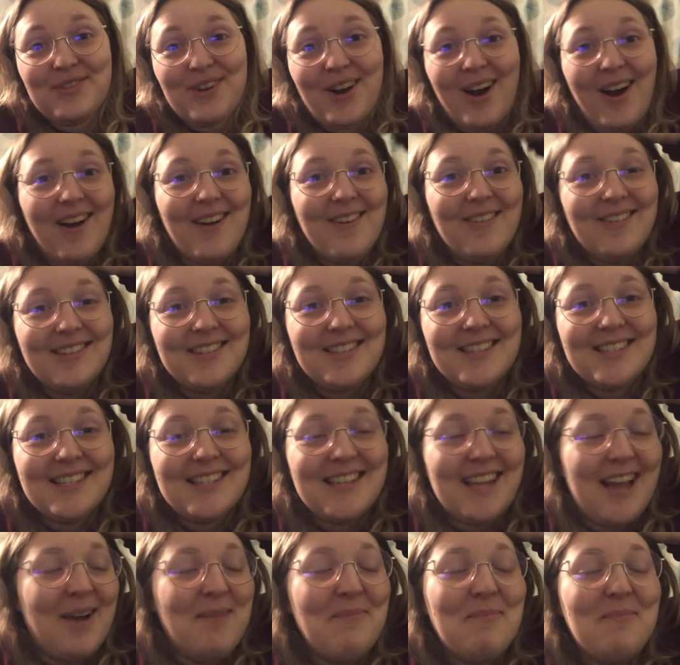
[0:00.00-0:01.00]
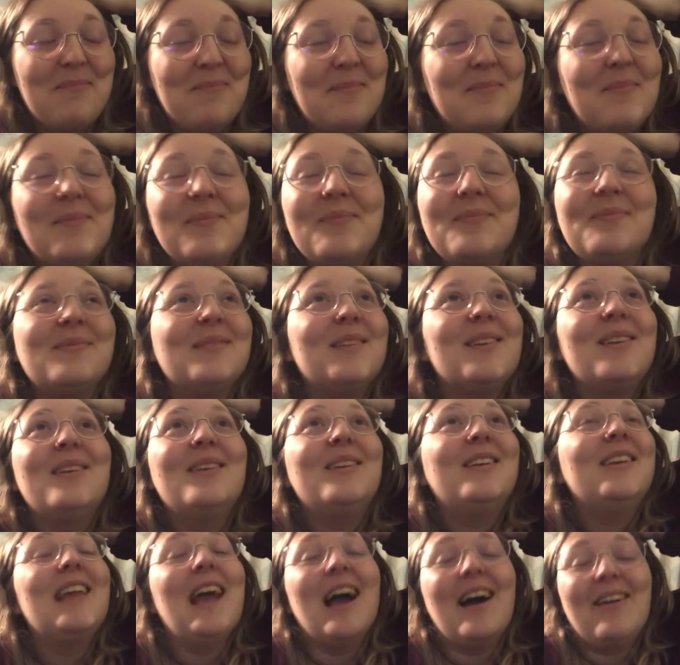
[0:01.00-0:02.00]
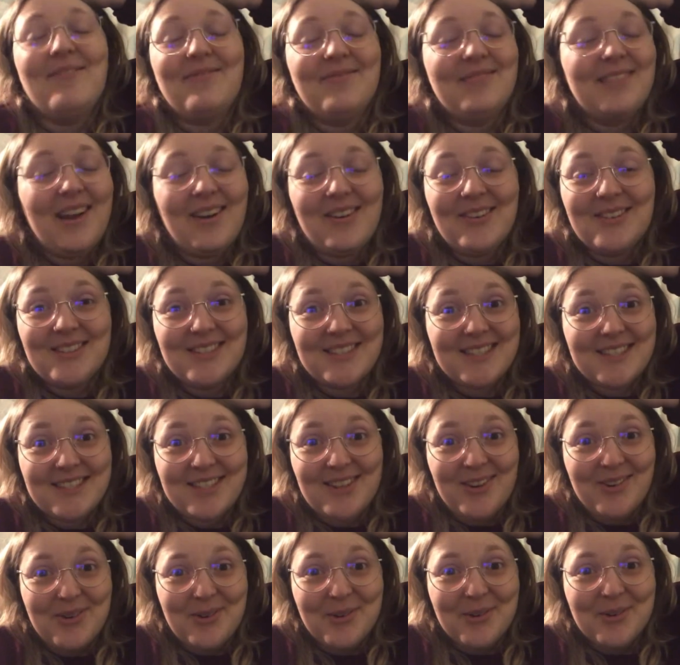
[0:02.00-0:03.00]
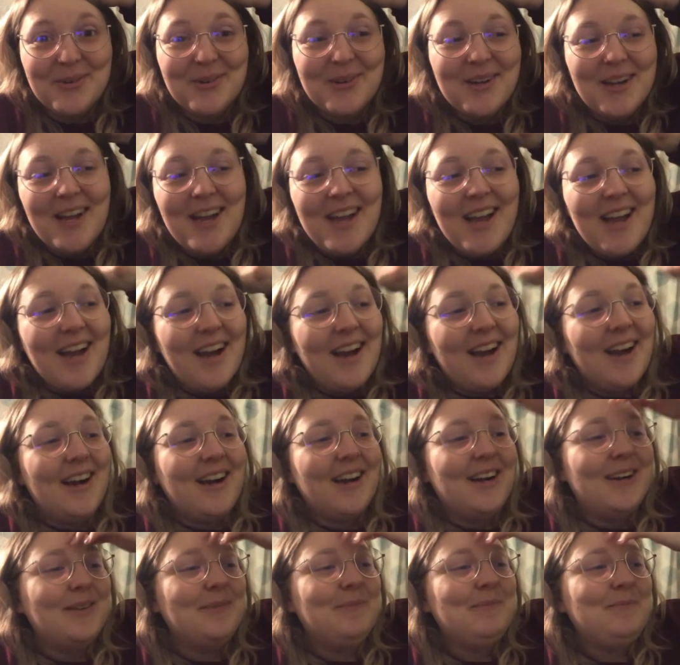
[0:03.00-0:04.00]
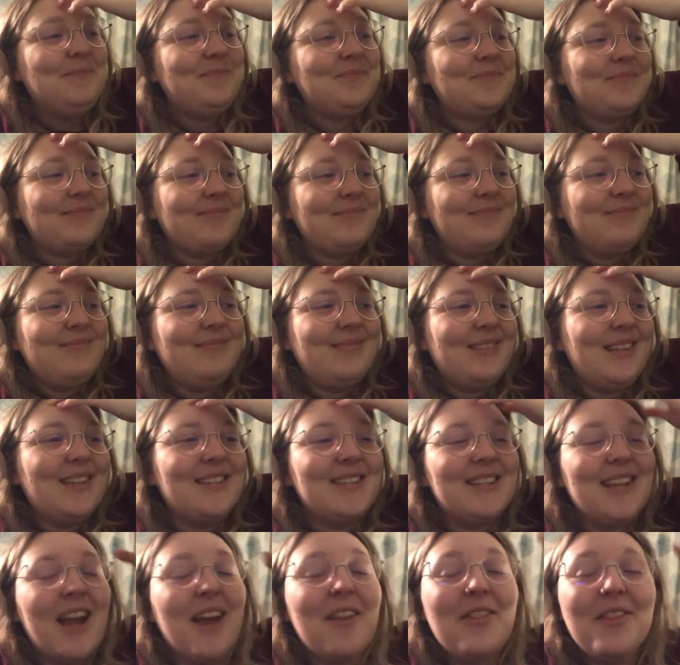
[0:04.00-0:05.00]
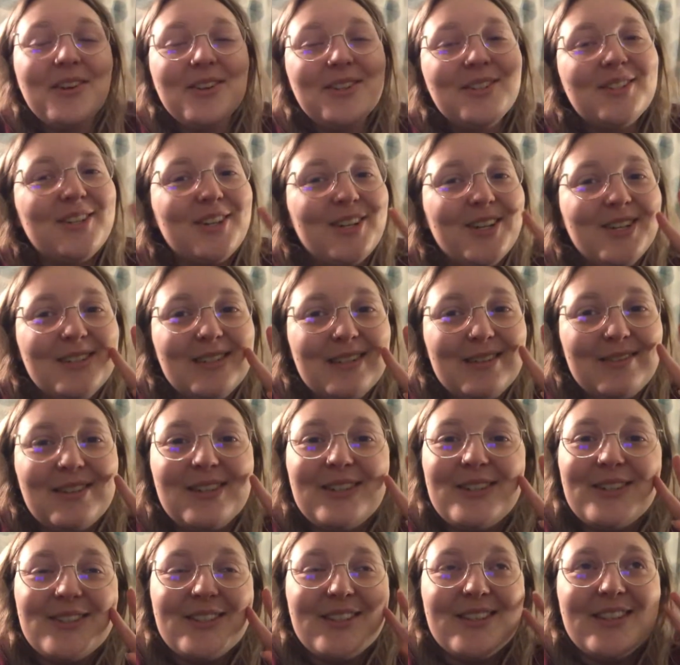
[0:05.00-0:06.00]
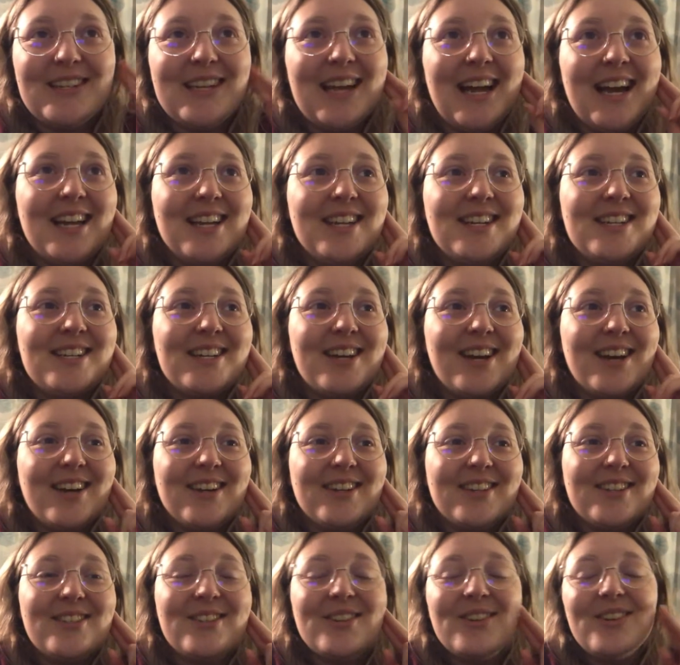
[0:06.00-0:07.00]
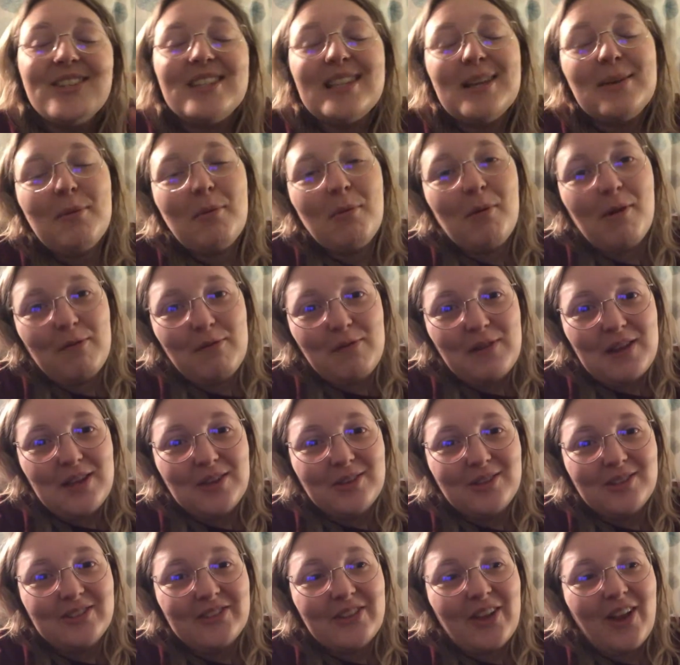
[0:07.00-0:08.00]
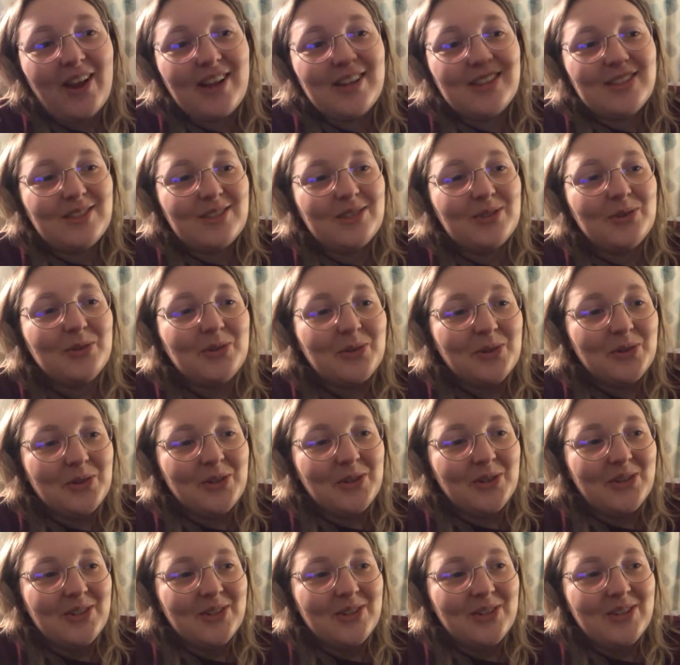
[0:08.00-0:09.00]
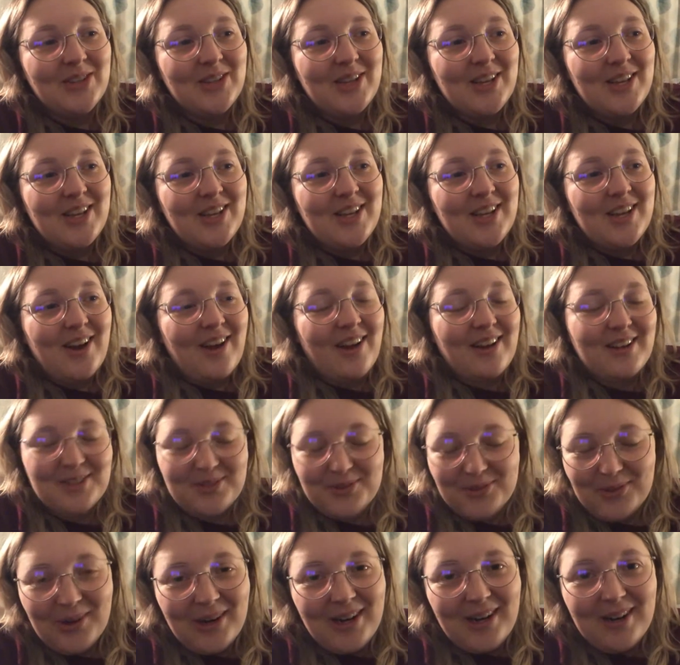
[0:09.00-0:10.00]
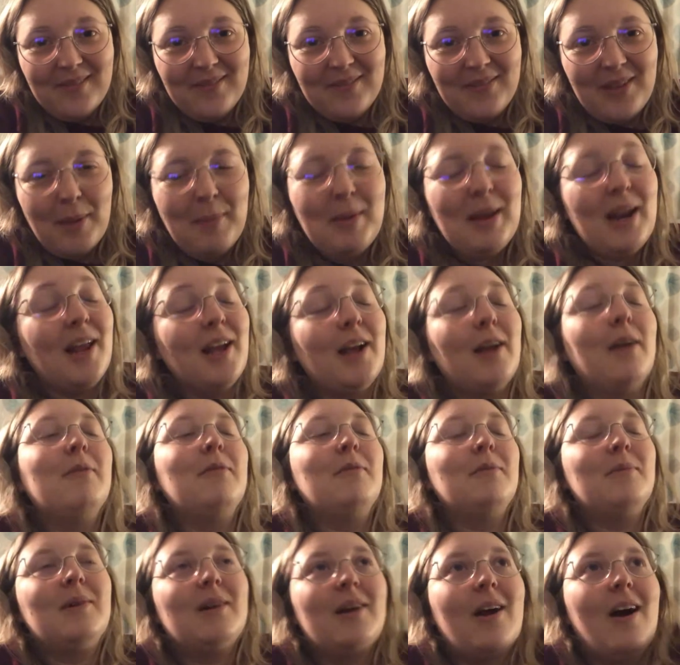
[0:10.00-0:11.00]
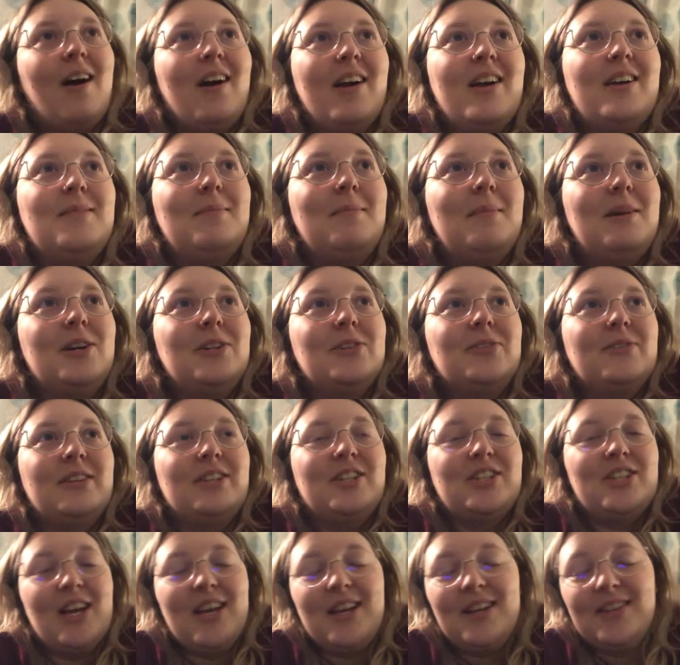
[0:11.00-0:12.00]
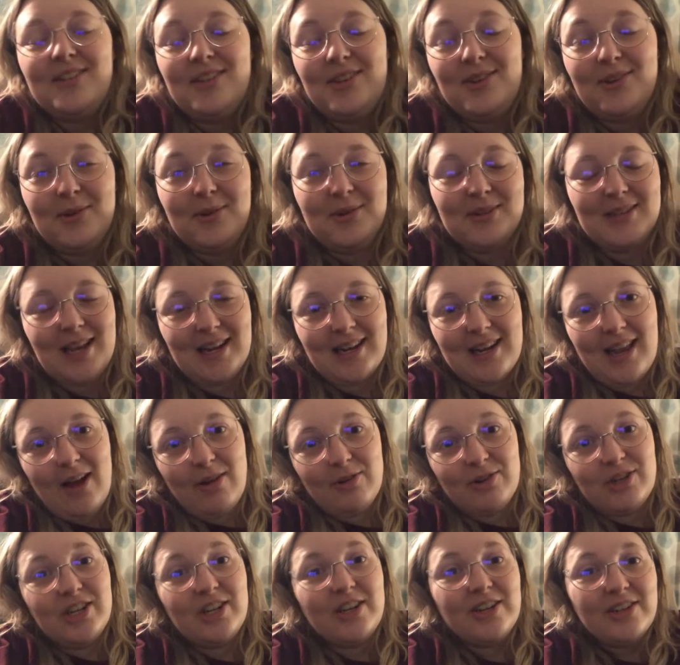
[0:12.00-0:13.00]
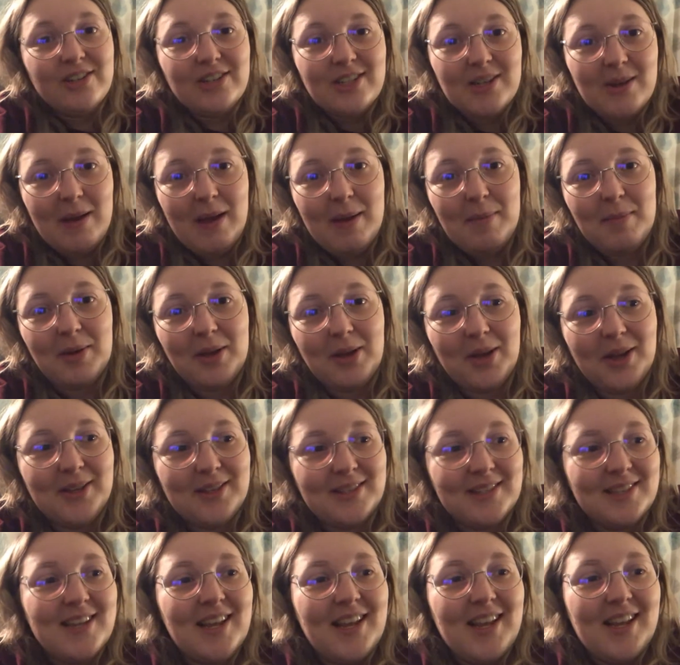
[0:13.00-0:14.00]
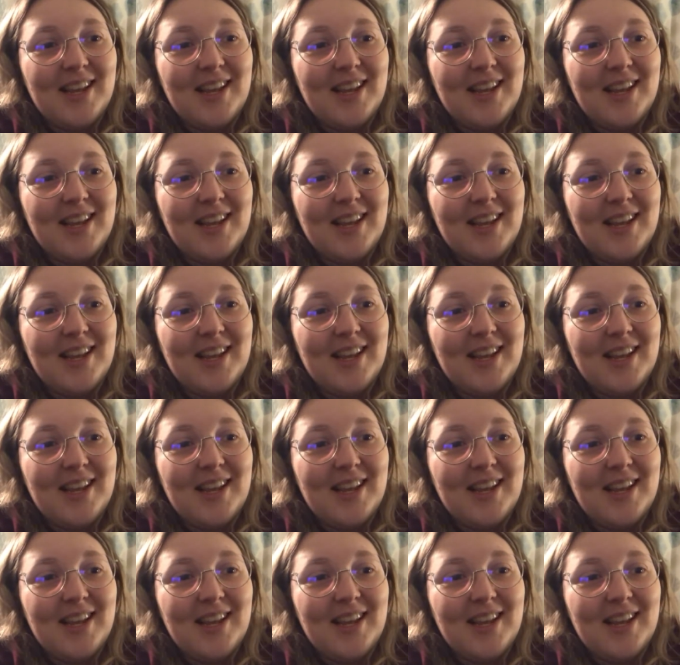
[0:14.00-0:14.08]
I was, yeah, that was so cool. So yeah, those two reveals at the end, as soon as they were revealed, I saw it. I mean, like, Kaya murdering Chase, you knew exactly how she could do it because,